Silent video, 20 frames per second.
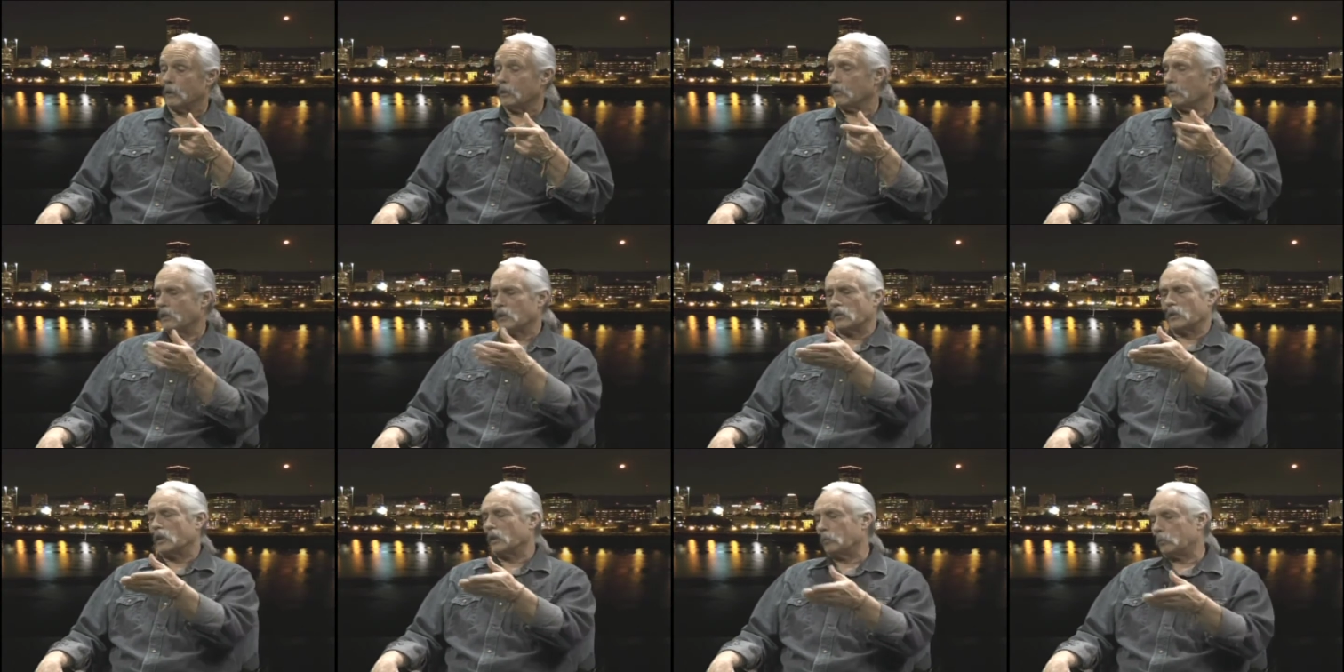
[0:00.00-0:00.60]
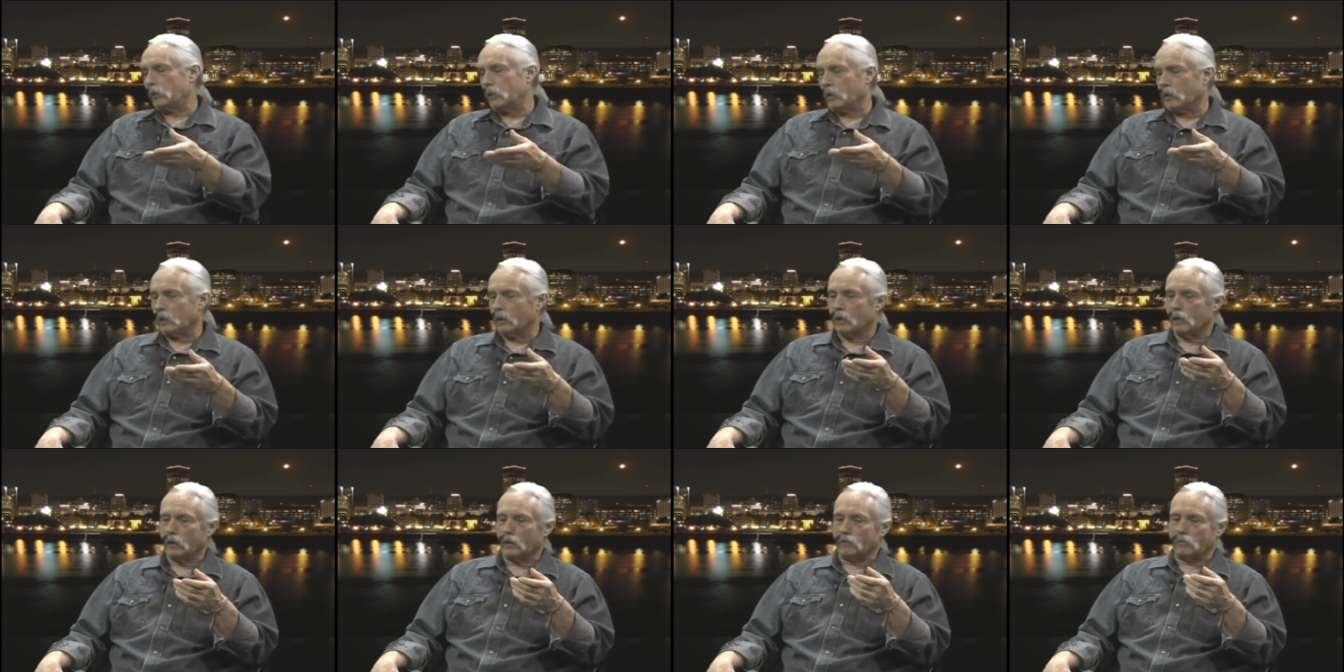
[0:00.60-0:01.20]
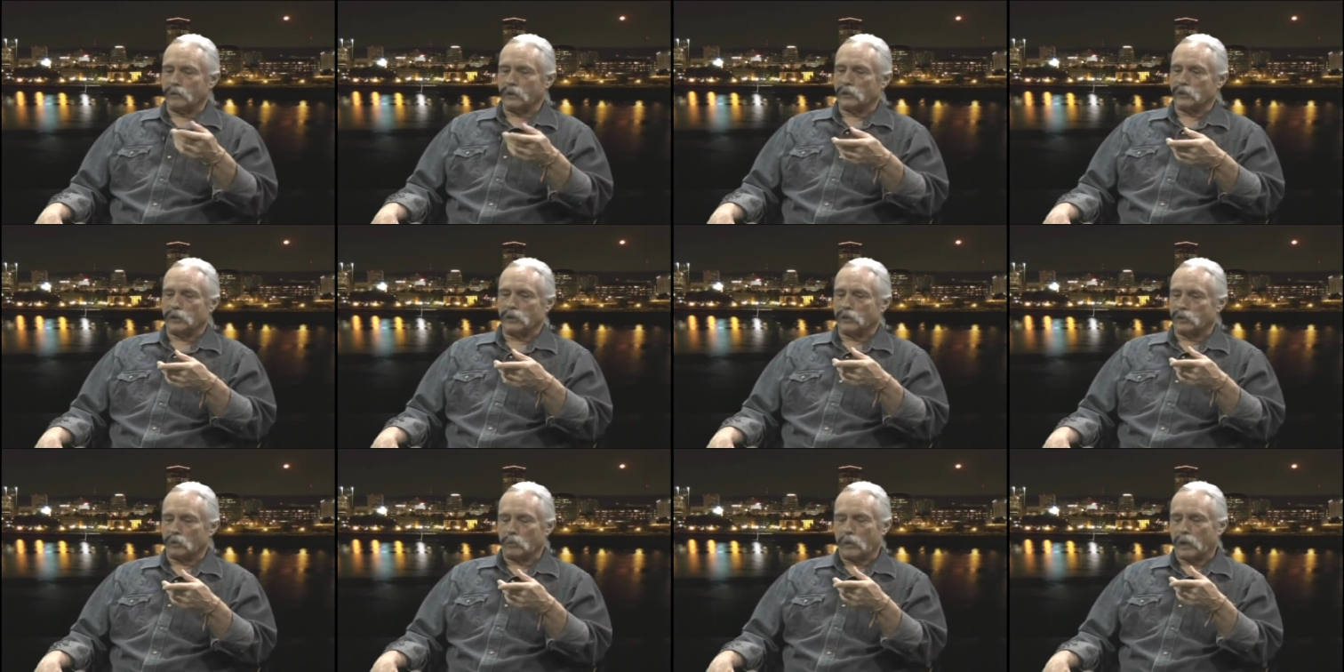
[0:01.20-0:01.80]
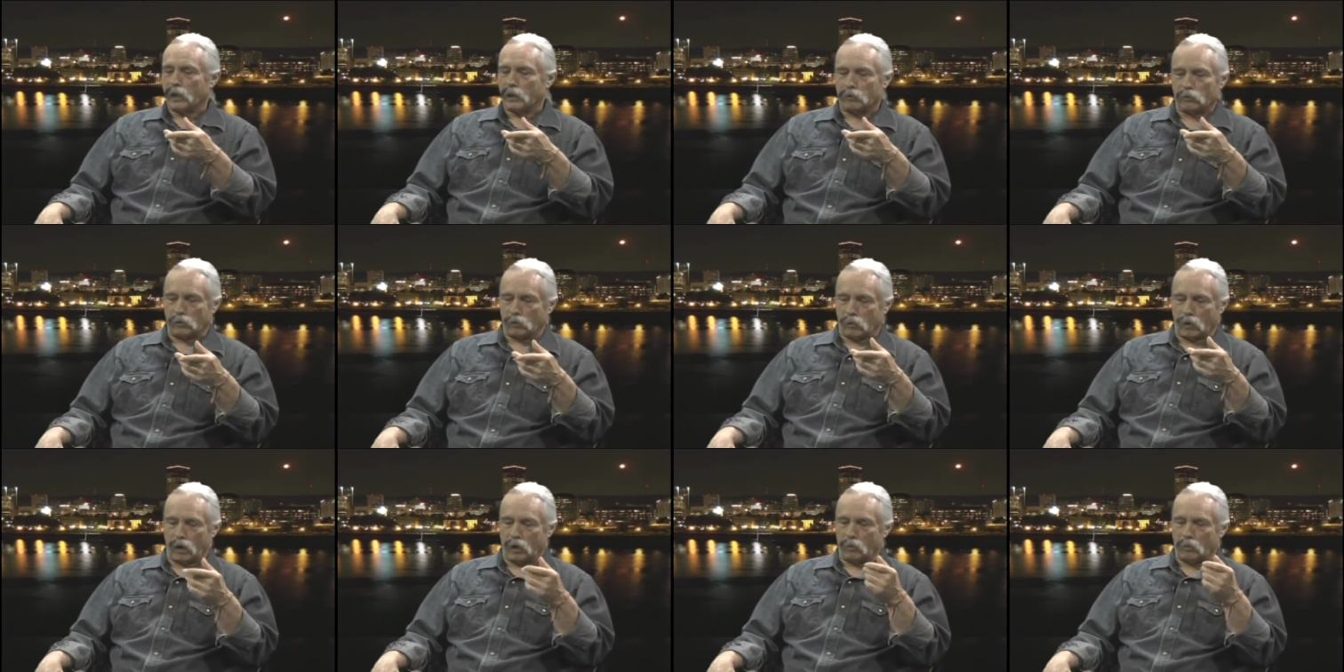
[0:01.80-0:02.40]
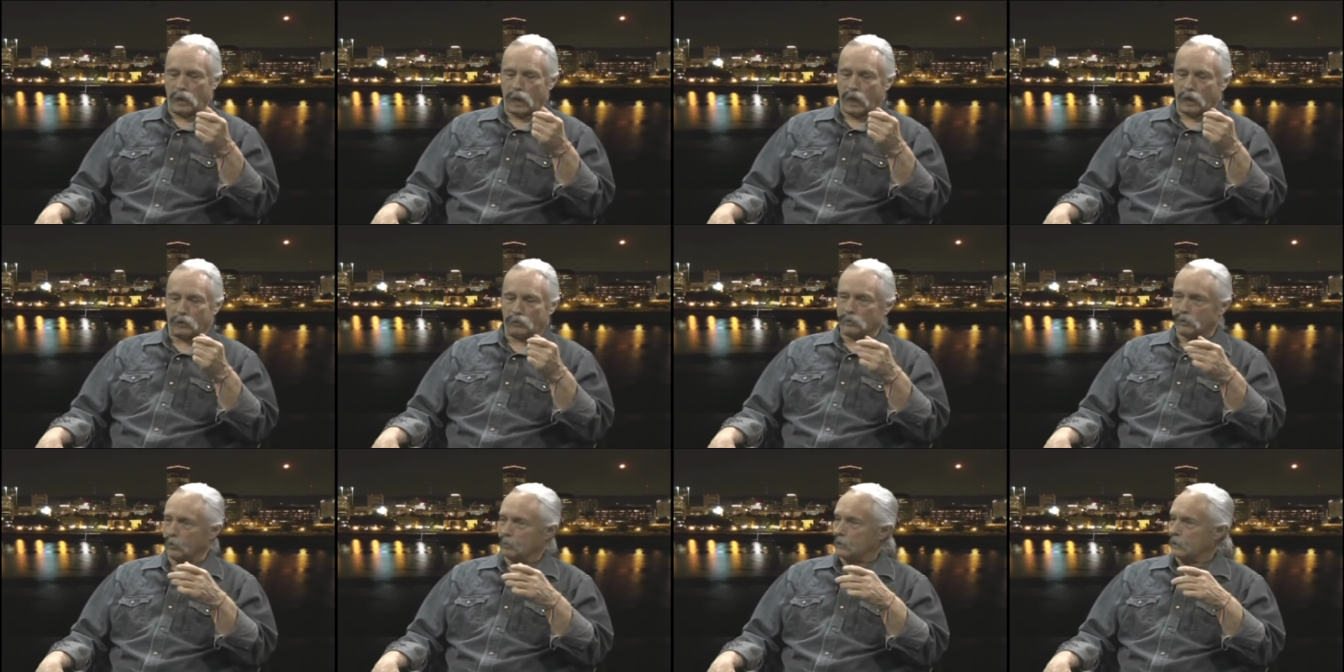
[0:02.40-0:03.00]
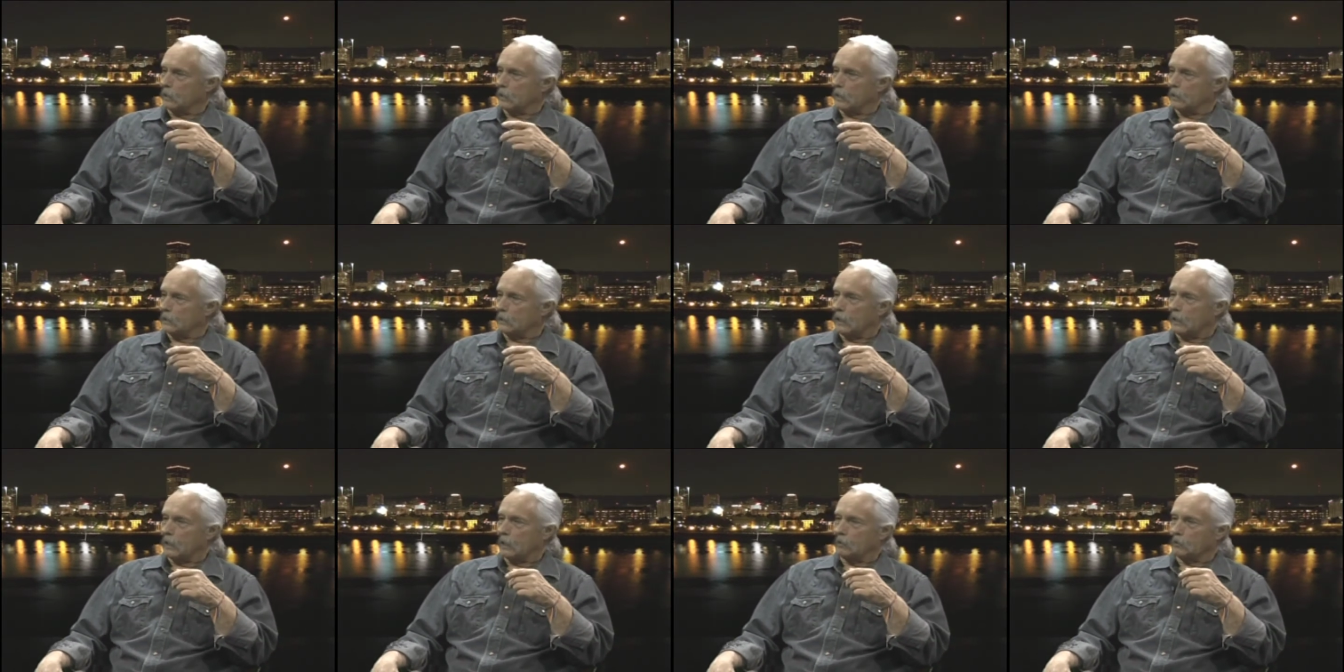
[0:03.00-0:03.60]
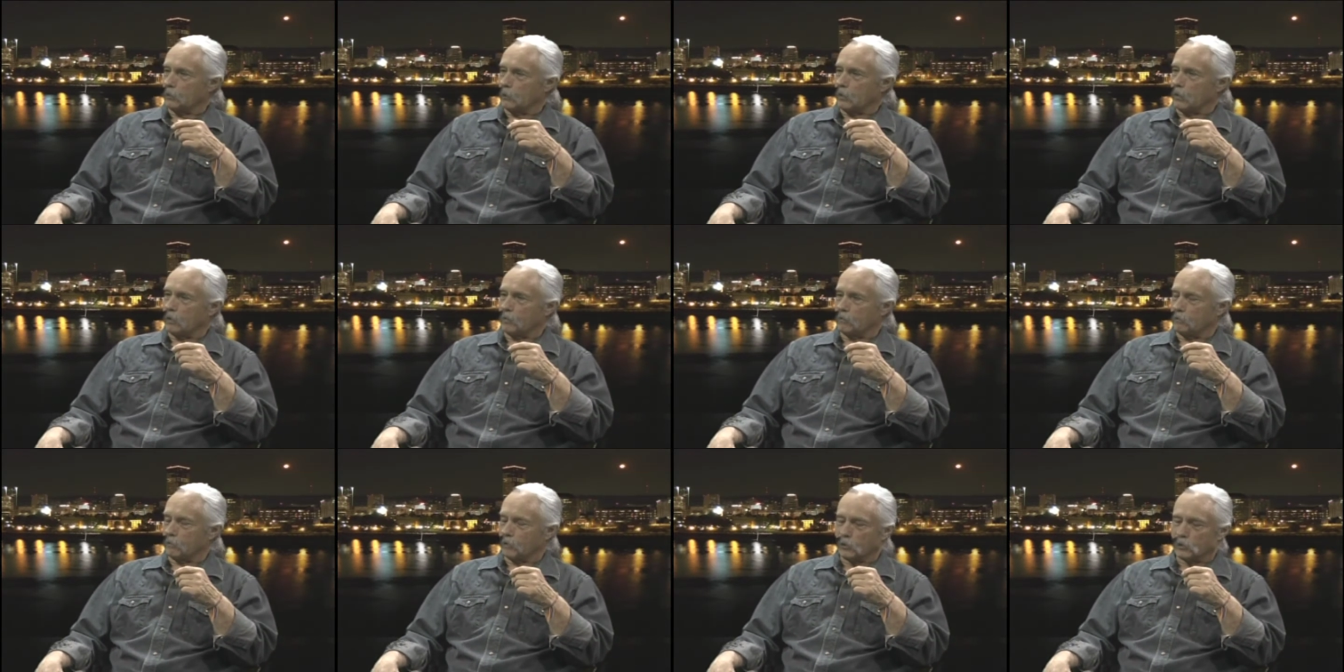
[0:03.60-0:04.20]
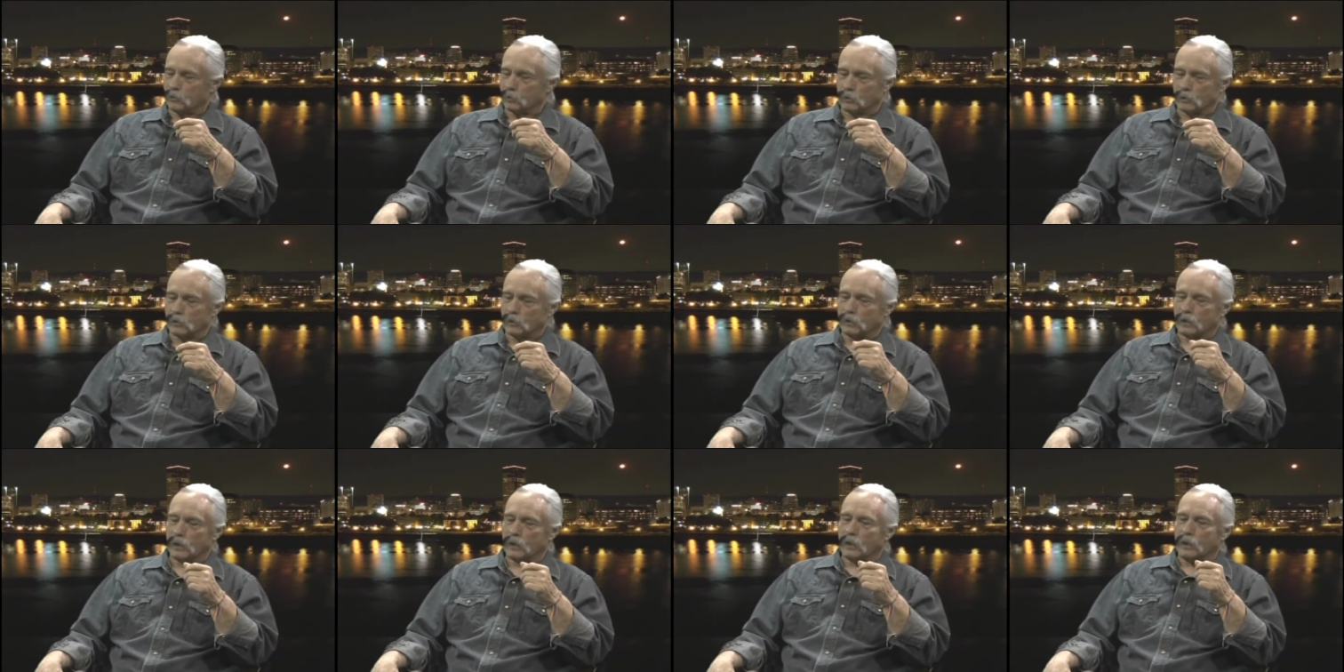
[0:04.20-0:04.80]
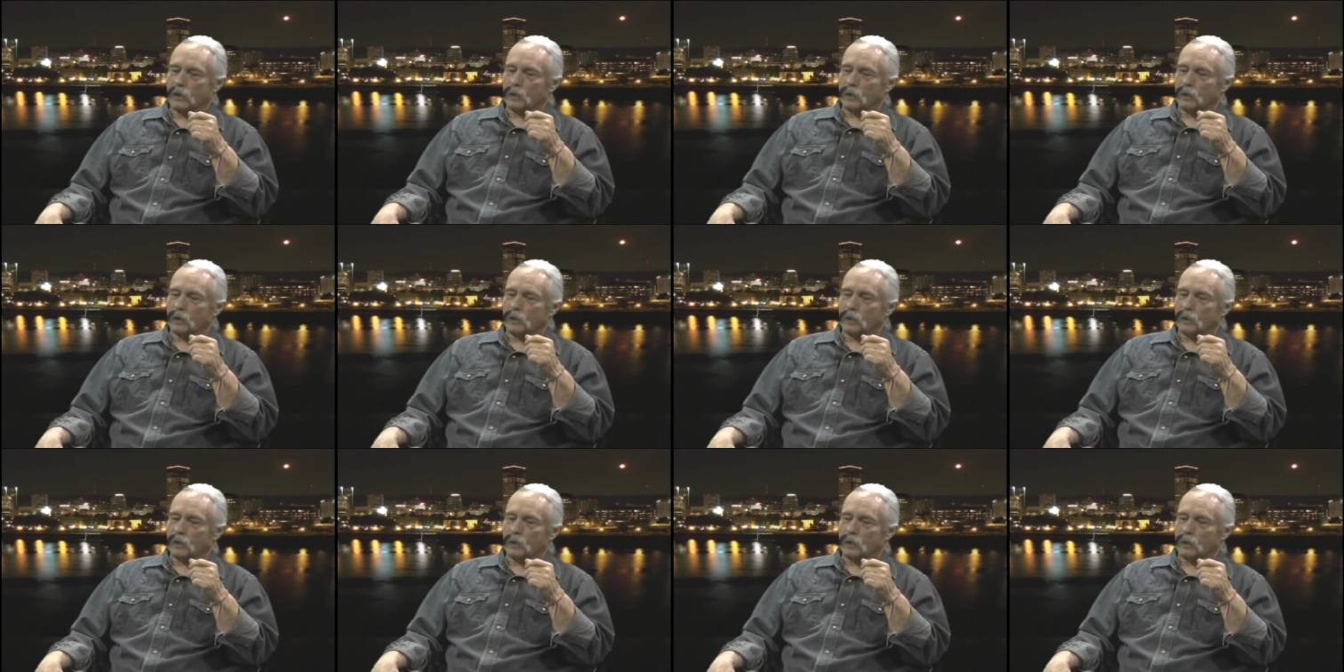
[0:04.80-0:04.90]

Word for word: I know they tried to put a fish in a tomato a while back or something like that. It was one of the first ones.